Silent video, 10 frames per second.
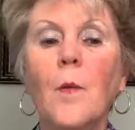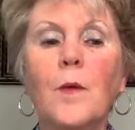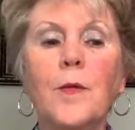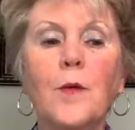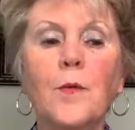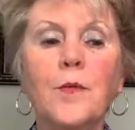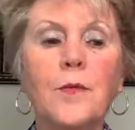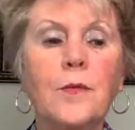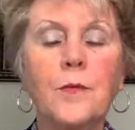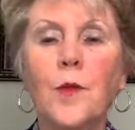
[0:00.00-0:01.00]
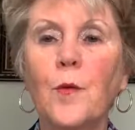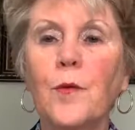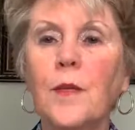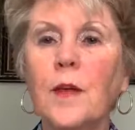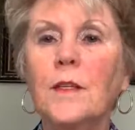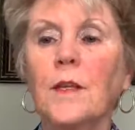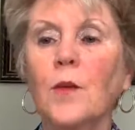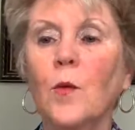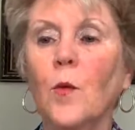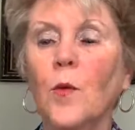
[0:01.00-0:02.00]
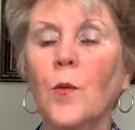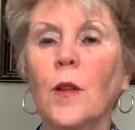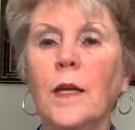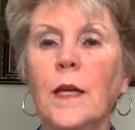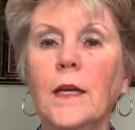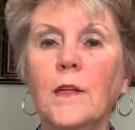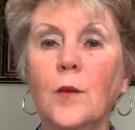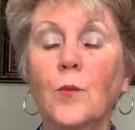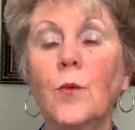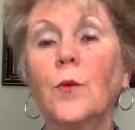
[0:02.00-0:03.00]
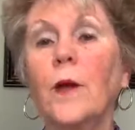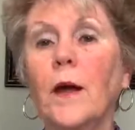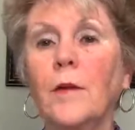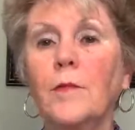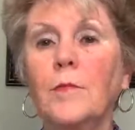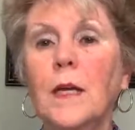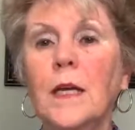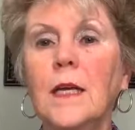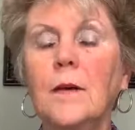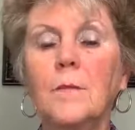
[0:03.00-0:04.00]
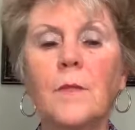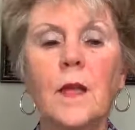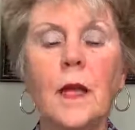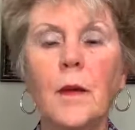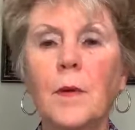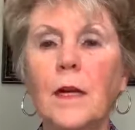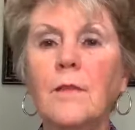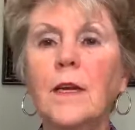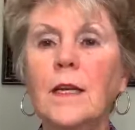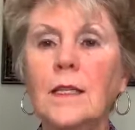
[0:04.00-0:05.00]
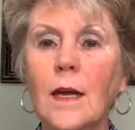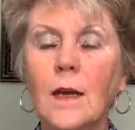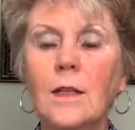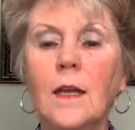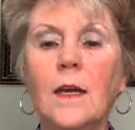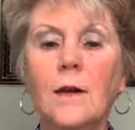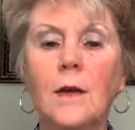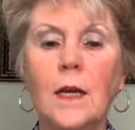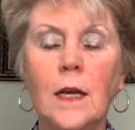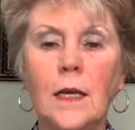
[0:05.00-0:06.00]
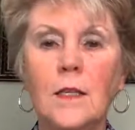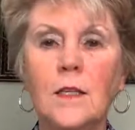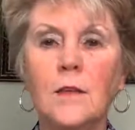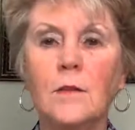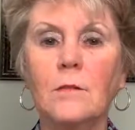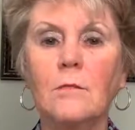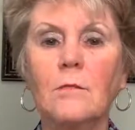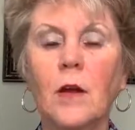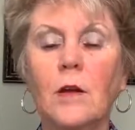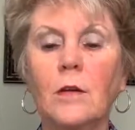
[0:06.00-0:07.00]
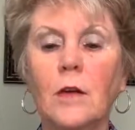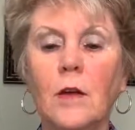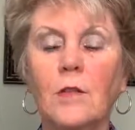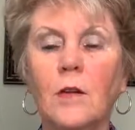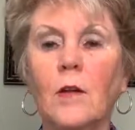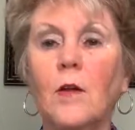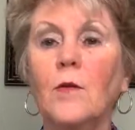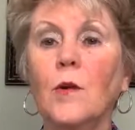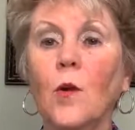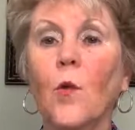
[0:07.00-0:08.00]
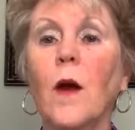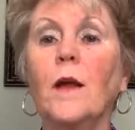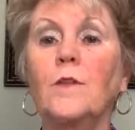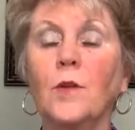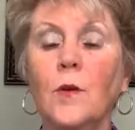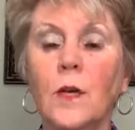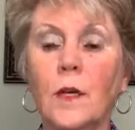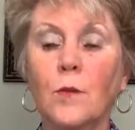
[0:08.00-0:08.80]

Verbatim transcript: But there was there were things that the Lord really needed to root out of me and I believe he does that. He, he needs to kind of get us alone and quiet so he